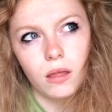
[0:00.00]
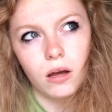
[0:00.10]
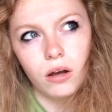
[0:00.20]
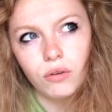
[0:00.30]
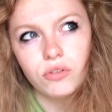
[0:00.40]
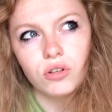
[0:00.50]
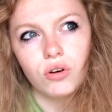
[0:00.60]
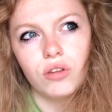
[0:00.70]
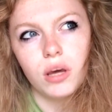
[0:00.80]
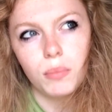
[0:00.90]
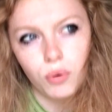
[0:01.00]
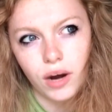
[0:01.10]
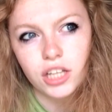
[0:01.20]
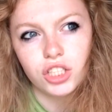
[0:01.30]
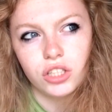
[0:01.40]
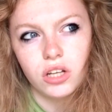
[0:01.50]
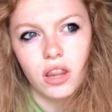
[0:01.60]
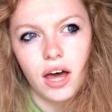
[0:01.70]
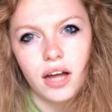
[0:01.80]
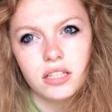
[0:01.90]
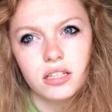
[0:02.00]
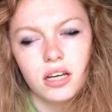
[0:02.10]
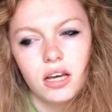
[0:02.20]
I often got the impression that